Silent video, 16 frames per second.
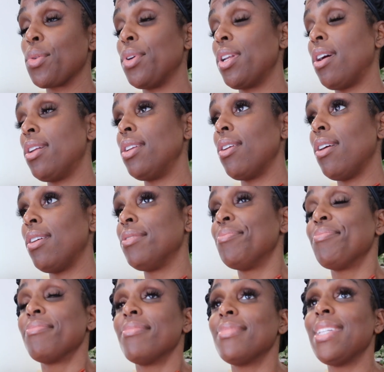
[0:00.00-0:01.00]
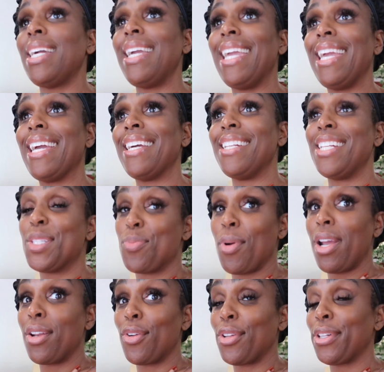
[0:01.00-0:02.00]
going on, y'all. And it's
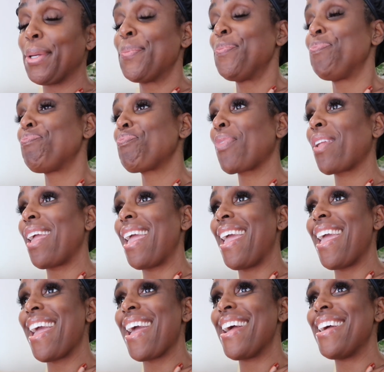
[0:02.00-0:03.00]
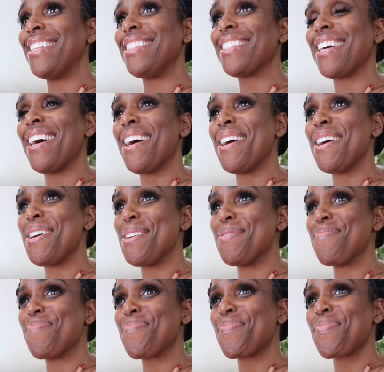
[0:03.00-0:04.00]
bright and early. And,
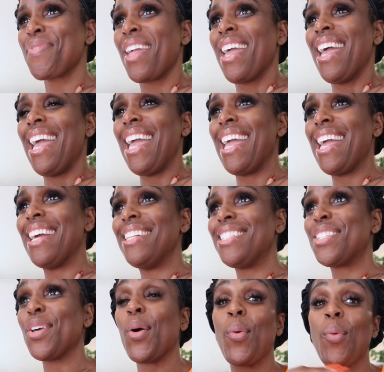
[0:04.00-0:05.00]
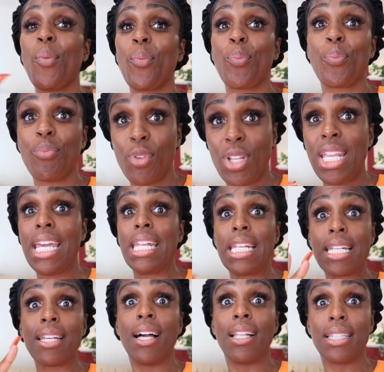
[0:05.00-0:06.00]
um, and so
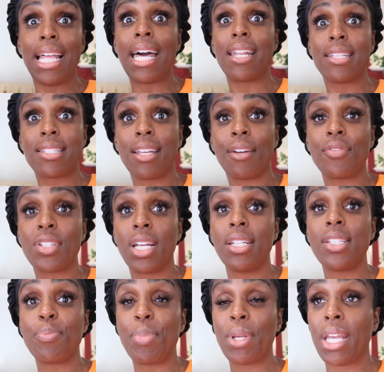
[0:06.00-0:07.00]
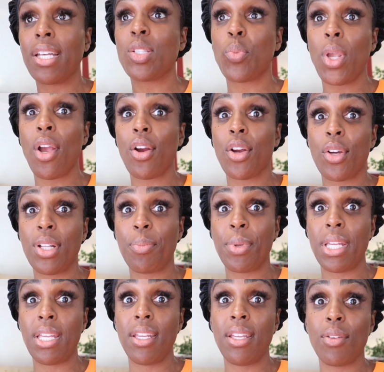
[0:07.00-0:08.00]
getting a lot of stuff done because we are gonna
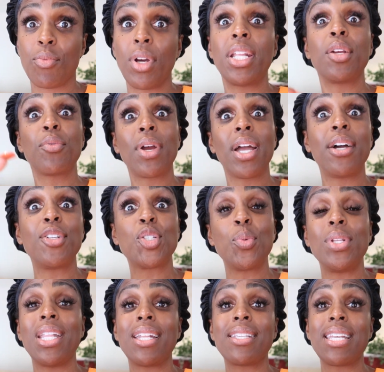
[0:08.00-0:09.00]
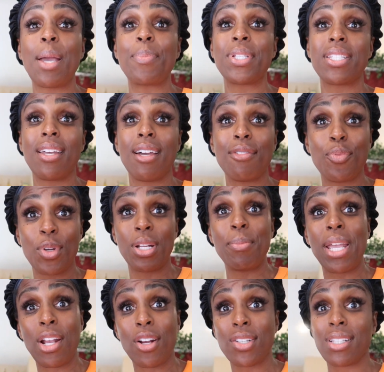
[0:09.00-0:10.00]
be running around doing that type of stuff. We're gonna
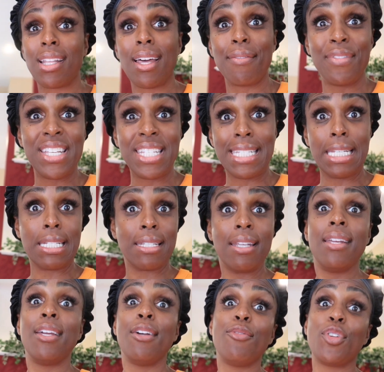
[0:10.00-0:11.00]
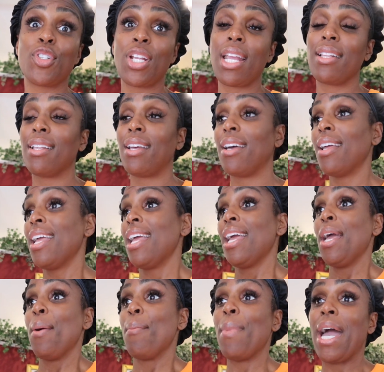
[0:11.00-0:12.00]
make our salon visit for Jayla,
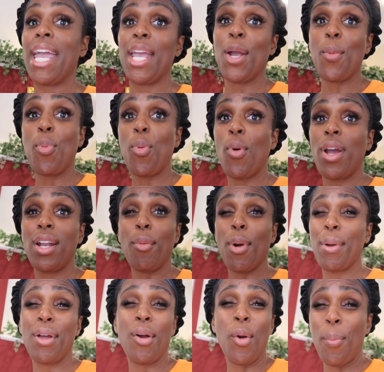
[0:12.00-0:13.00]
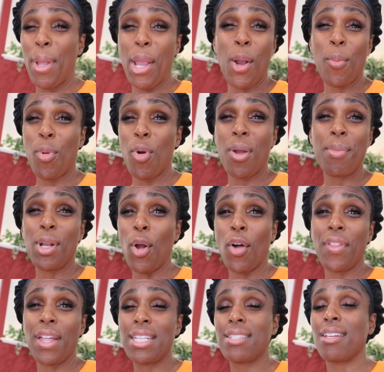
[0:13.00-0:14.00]
my hair appointment, uh, hair appointment,
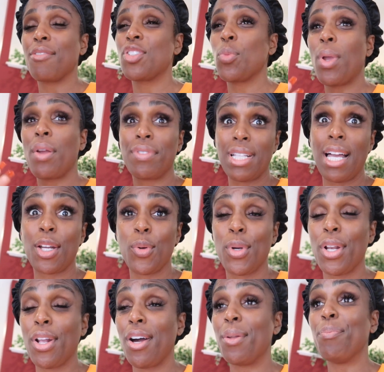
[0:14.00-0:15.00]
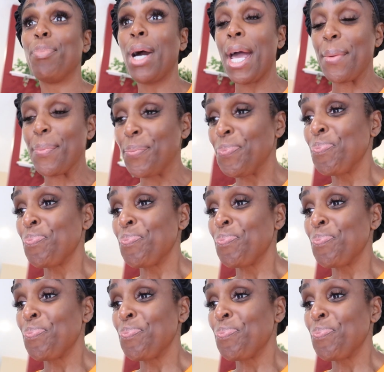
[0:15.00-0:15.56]
all that stuff. So we have a lot going on. But